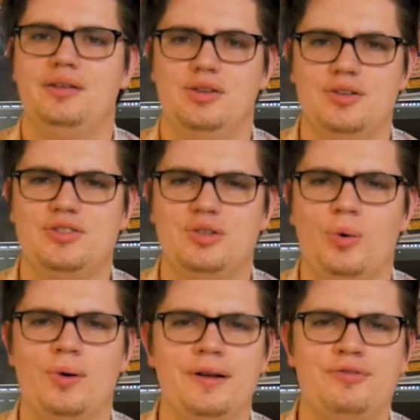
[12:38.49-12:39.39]
good
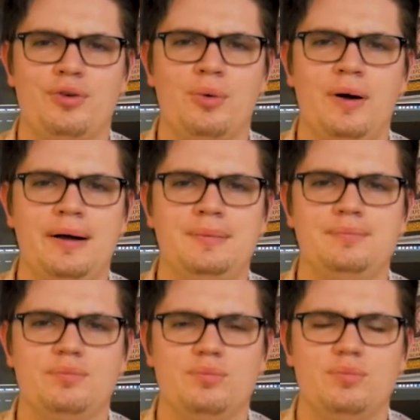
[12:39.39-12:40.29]
story for a while.
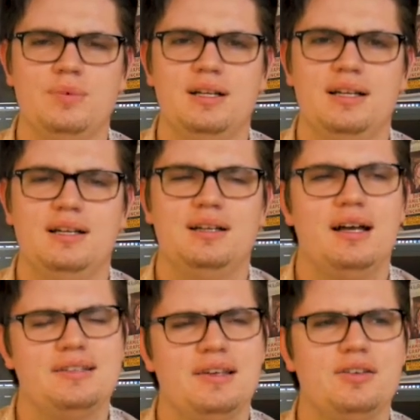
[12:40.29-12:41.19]

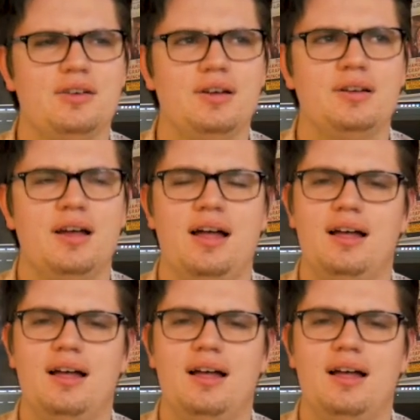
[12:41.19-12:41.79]
I say good.